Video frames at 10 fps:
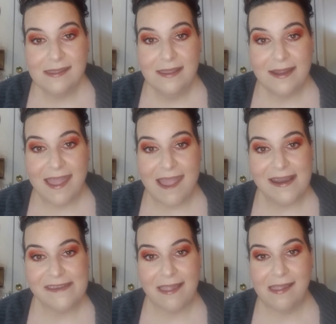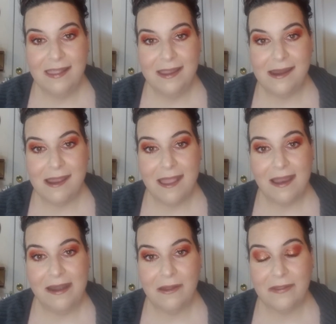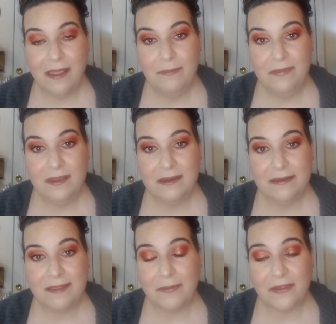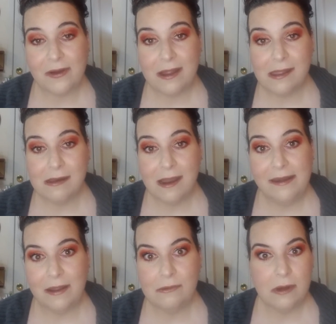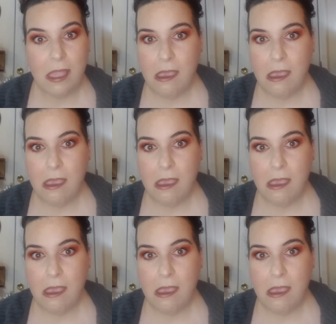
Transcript: Occasionally, I don't uh, subscribe, I don't